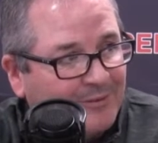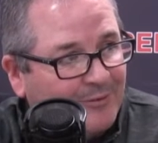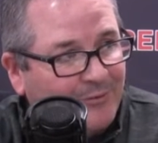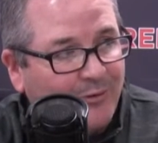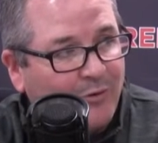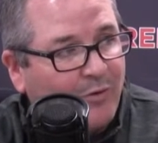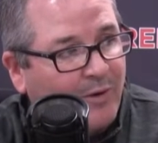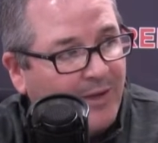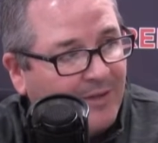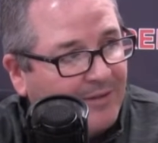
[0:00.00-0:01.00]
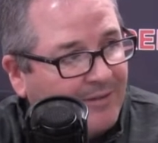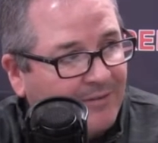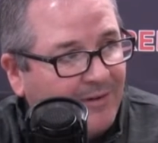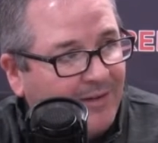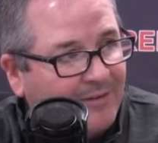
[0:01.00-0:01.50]
There's no quit,
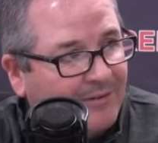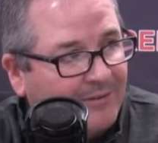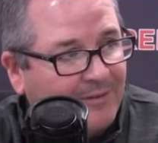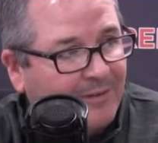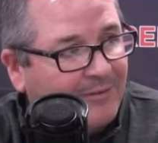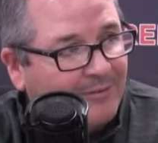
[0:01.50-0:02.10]
right? They're